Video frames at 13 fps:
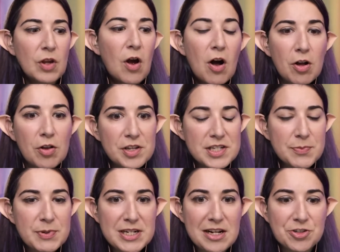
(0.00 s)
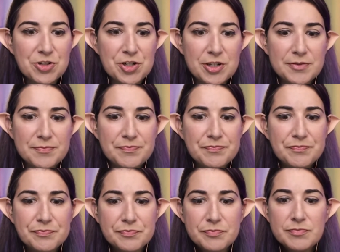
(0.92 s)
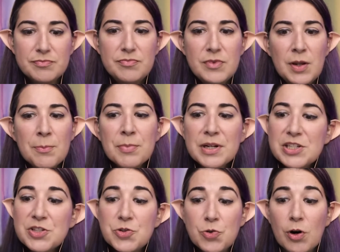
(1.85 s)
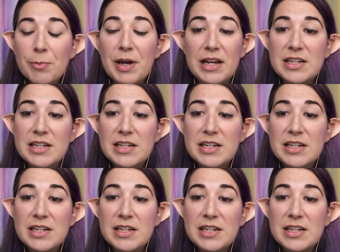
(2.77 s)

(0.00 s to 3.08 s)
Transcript: all this potential, but it's dormant.